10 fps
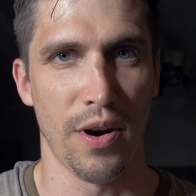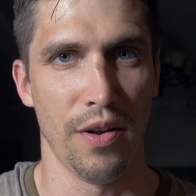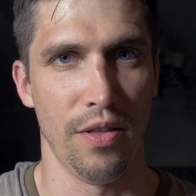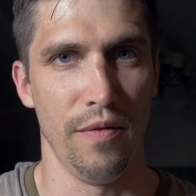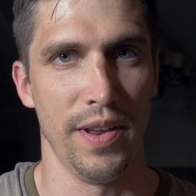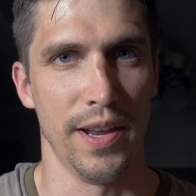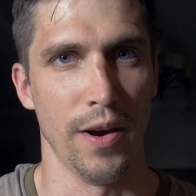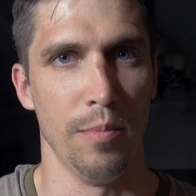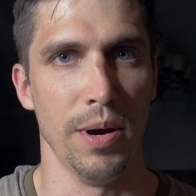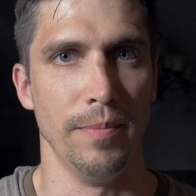part of the
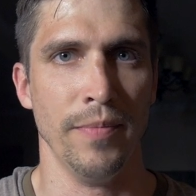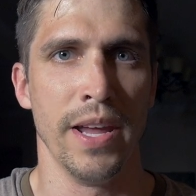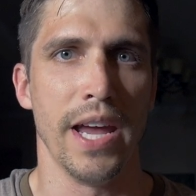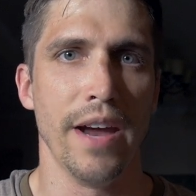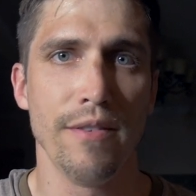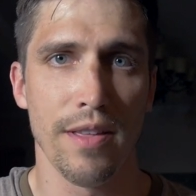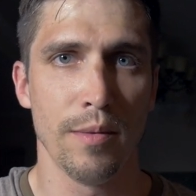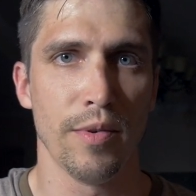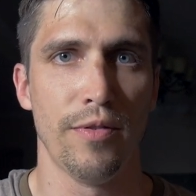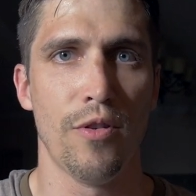video, but
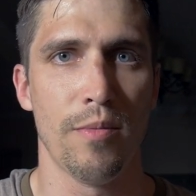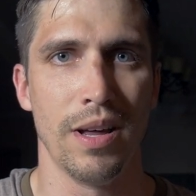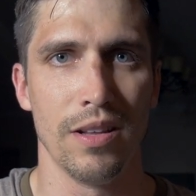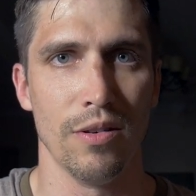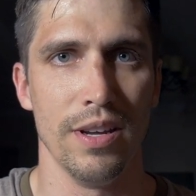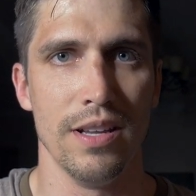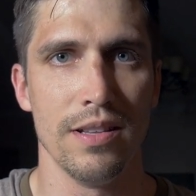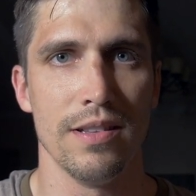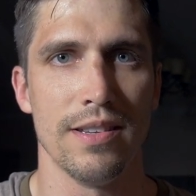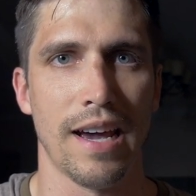everything before my little
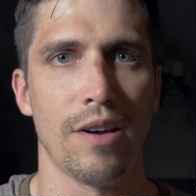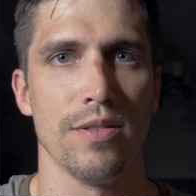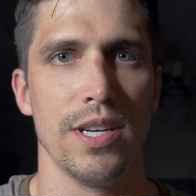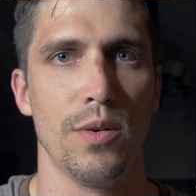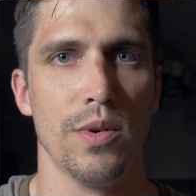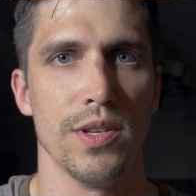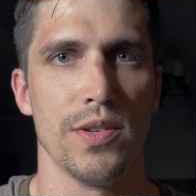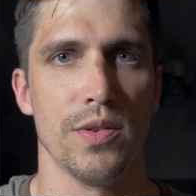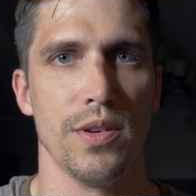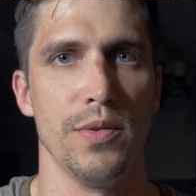end title
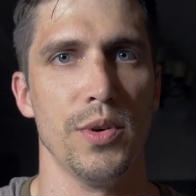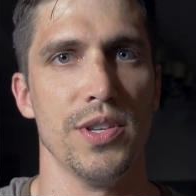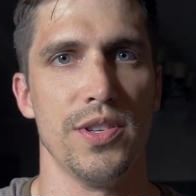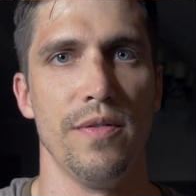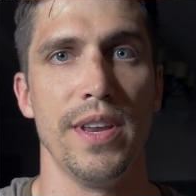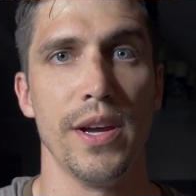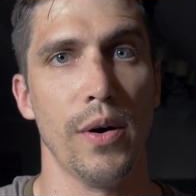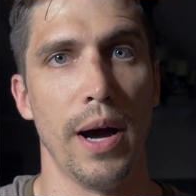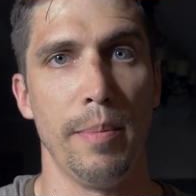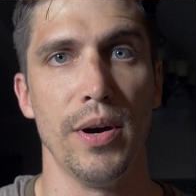sequence was the
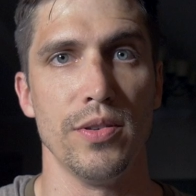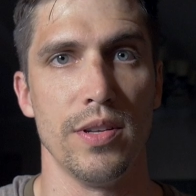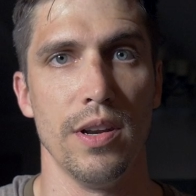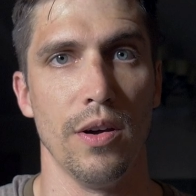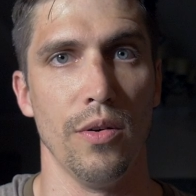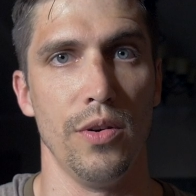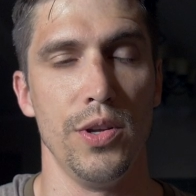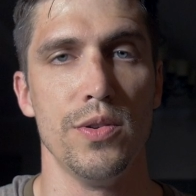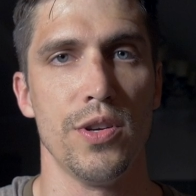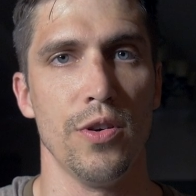video I posted on
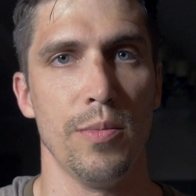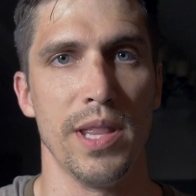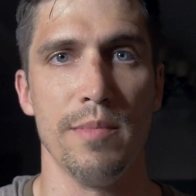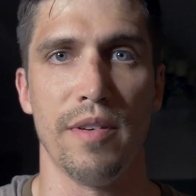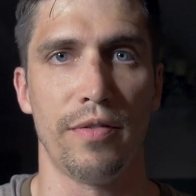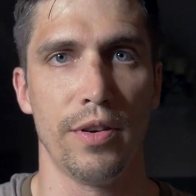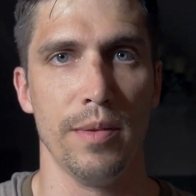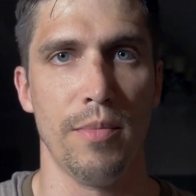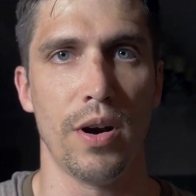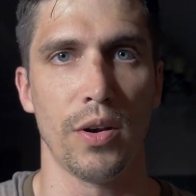YouTube, and then my
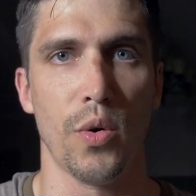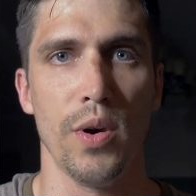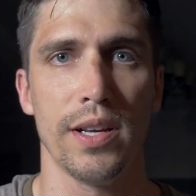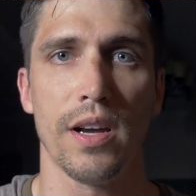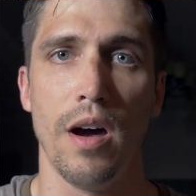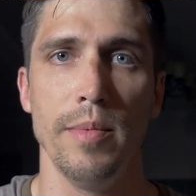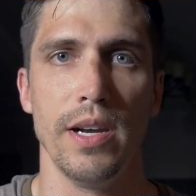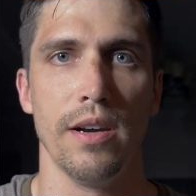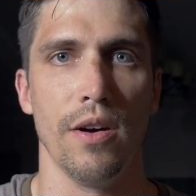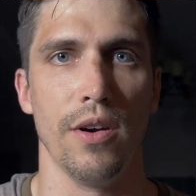friend Martin Quinn
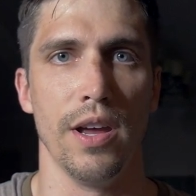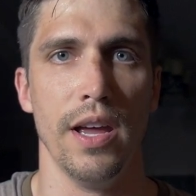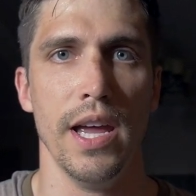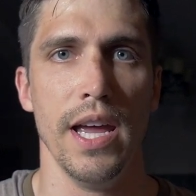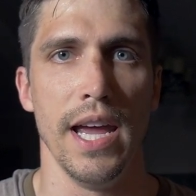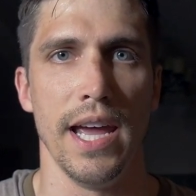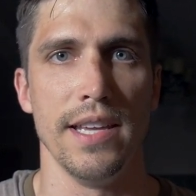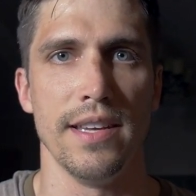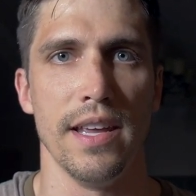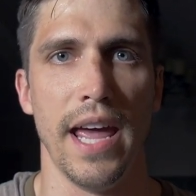commented on it, and he
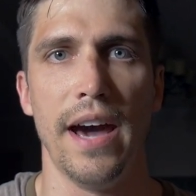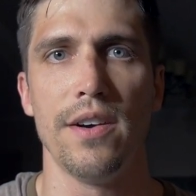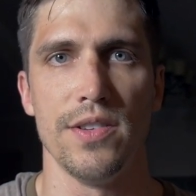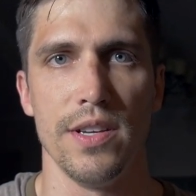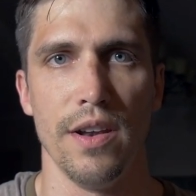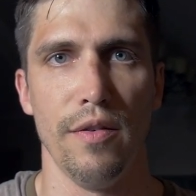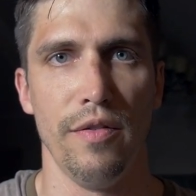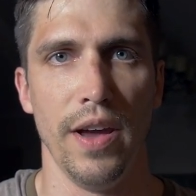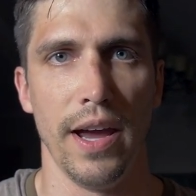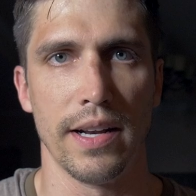said, how does it
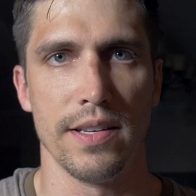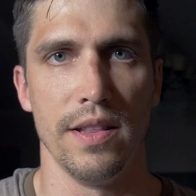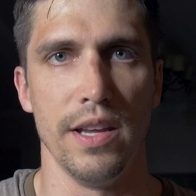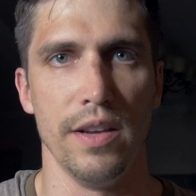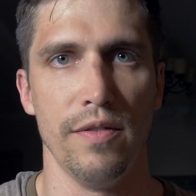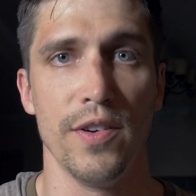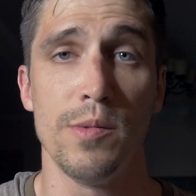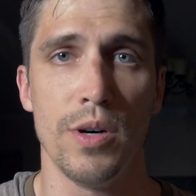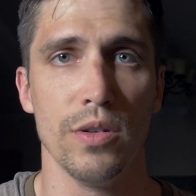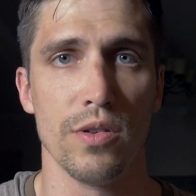affect the
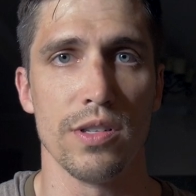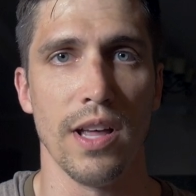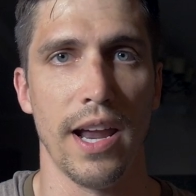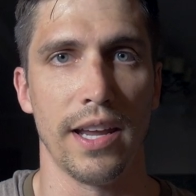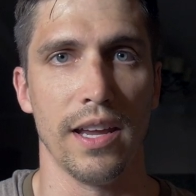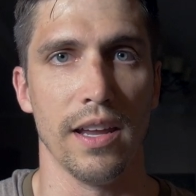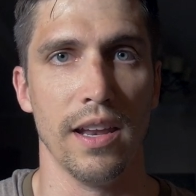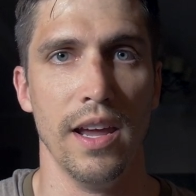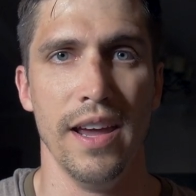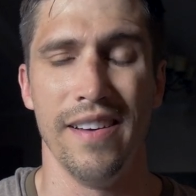film holder sliding in?
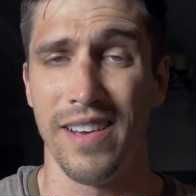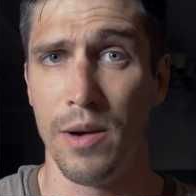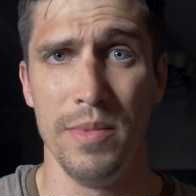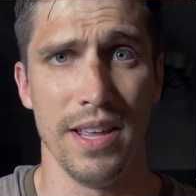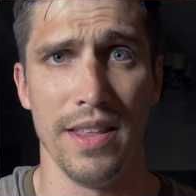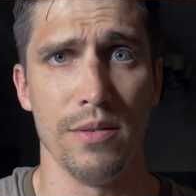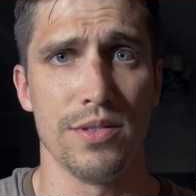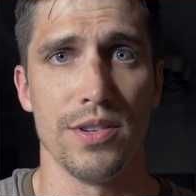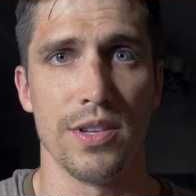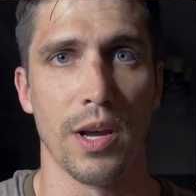I've got to admit, that
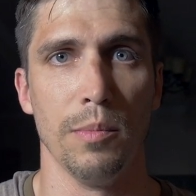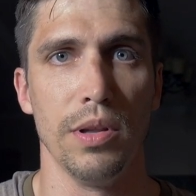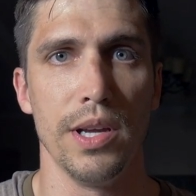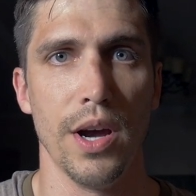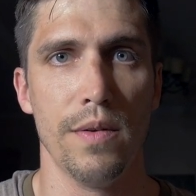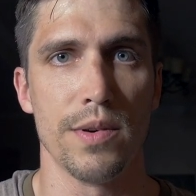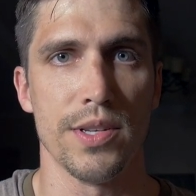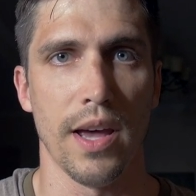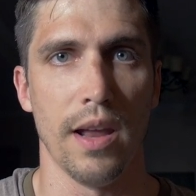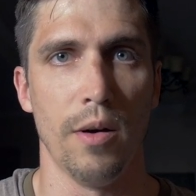was just a complete
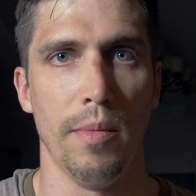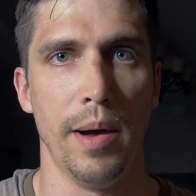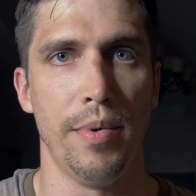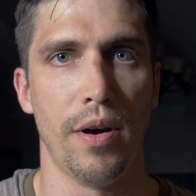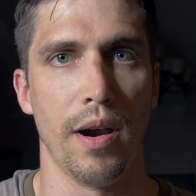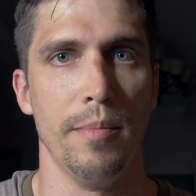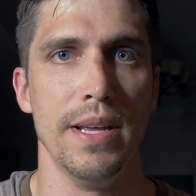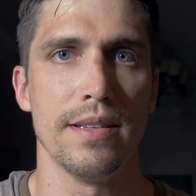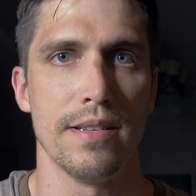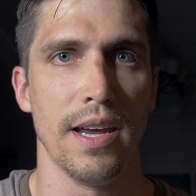oversight on my part. I
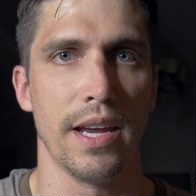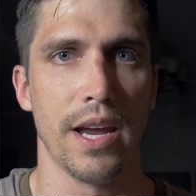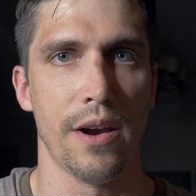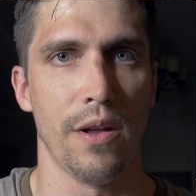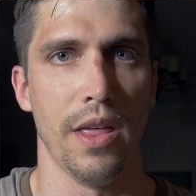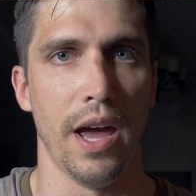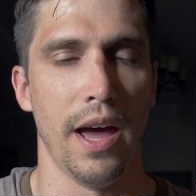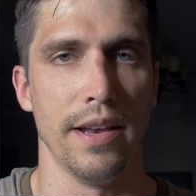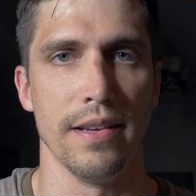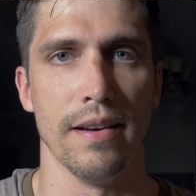meant to take care of
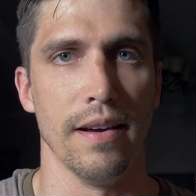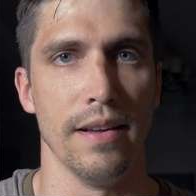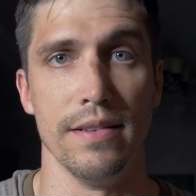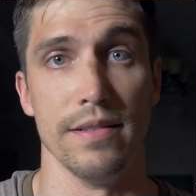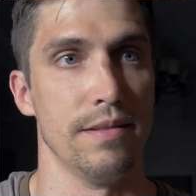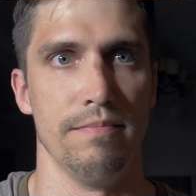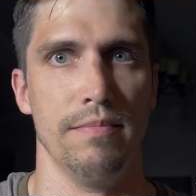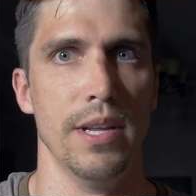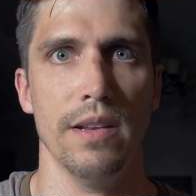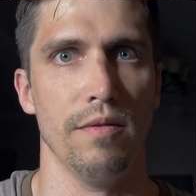that uh, and just
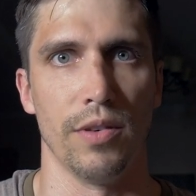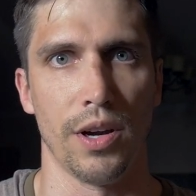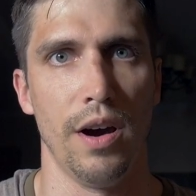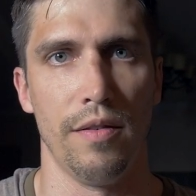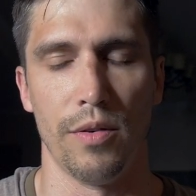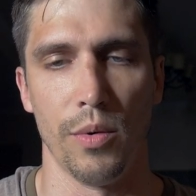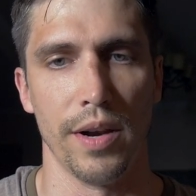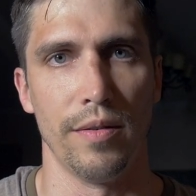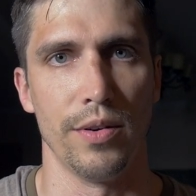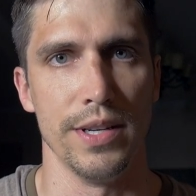didn't, forgot for
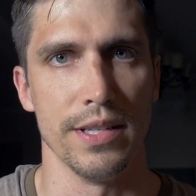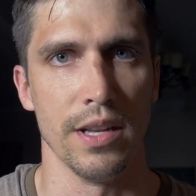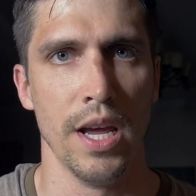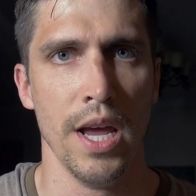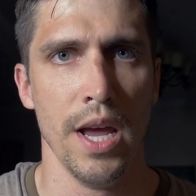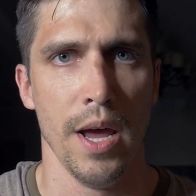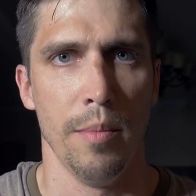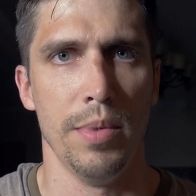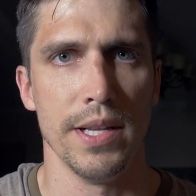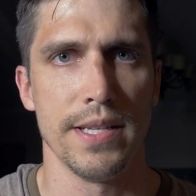whatever reason.
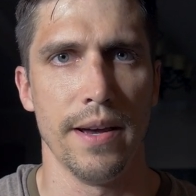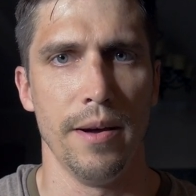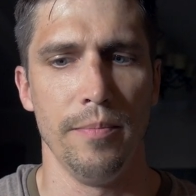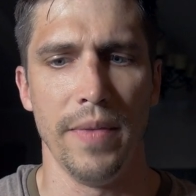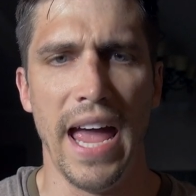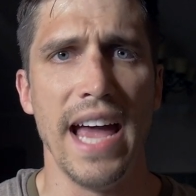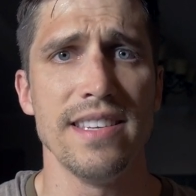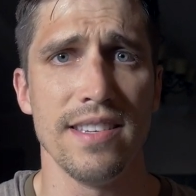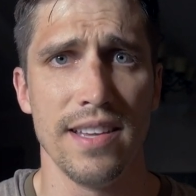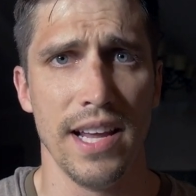But um, as
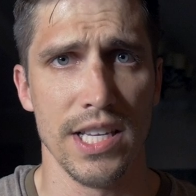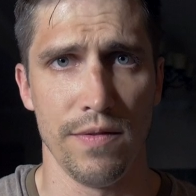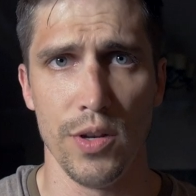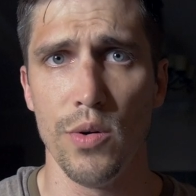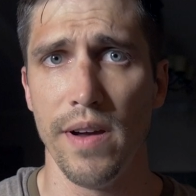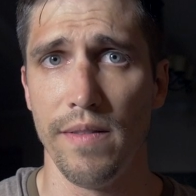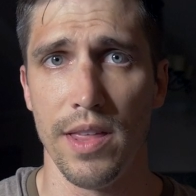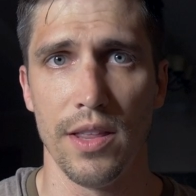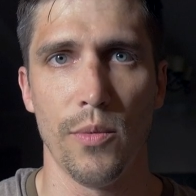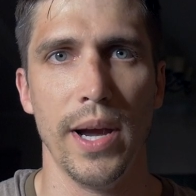it stands, if you do
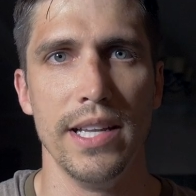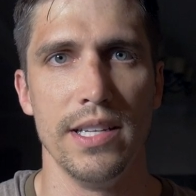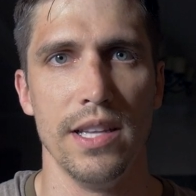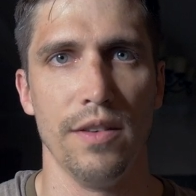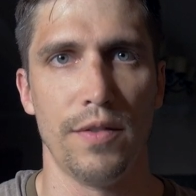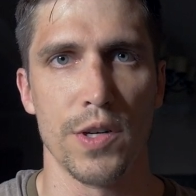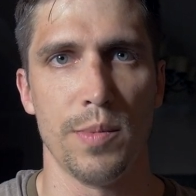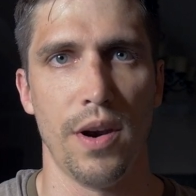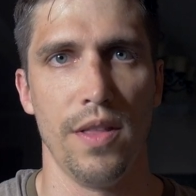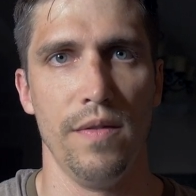everything the way I did in the first
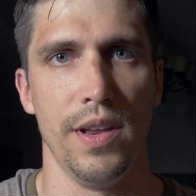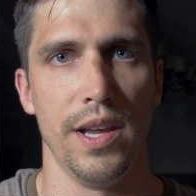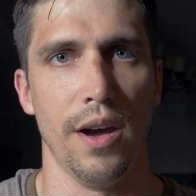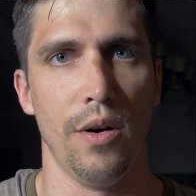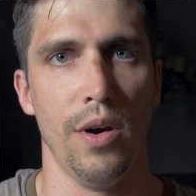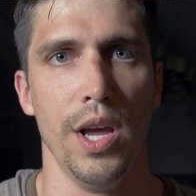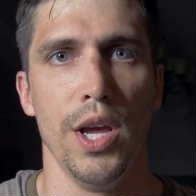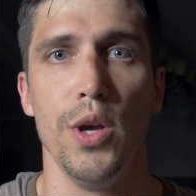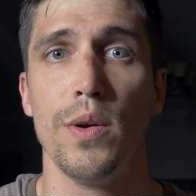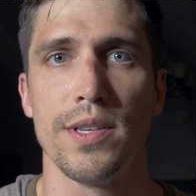part of the video,
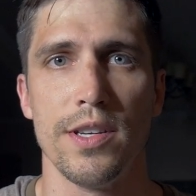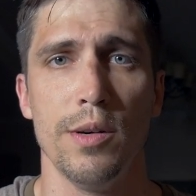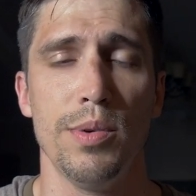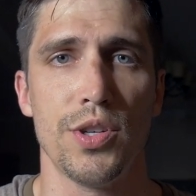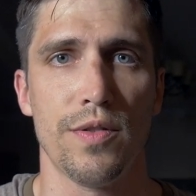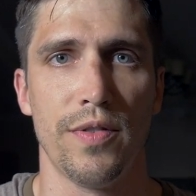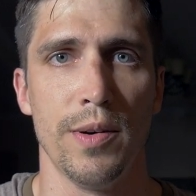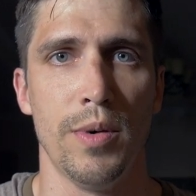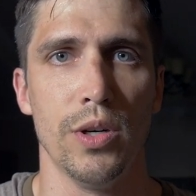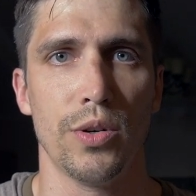you can still put your
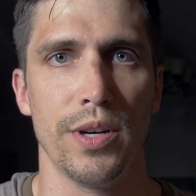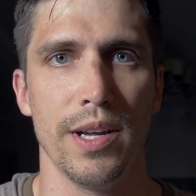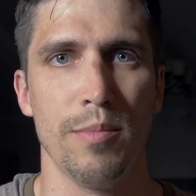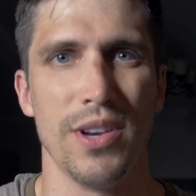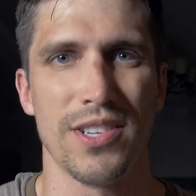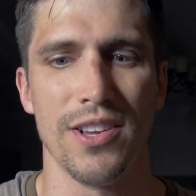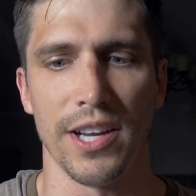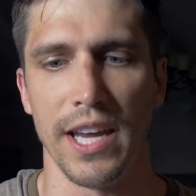film holder in, but it's gonna